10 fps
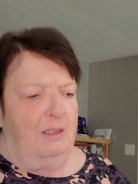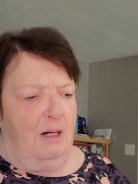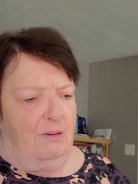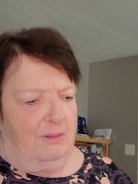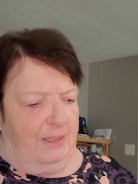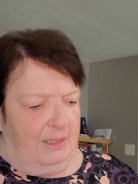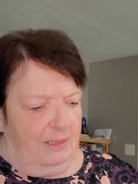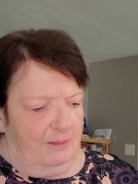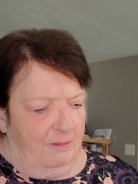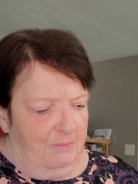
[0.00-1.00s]
garlic
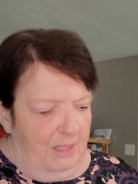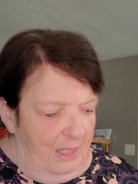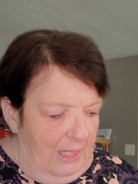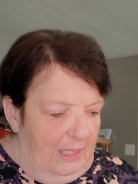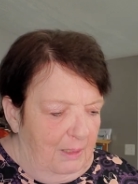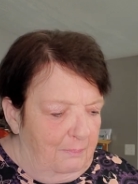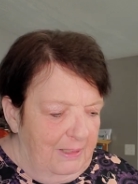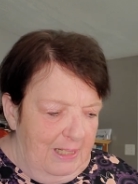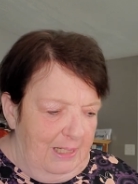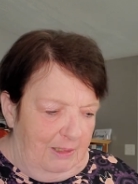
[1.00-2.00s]
in them, and a
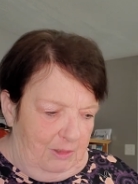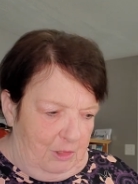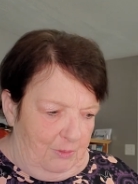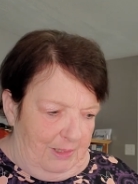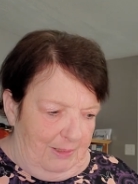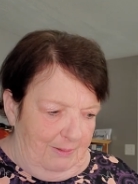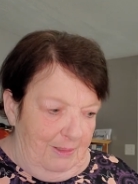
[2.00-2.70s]
banana tree.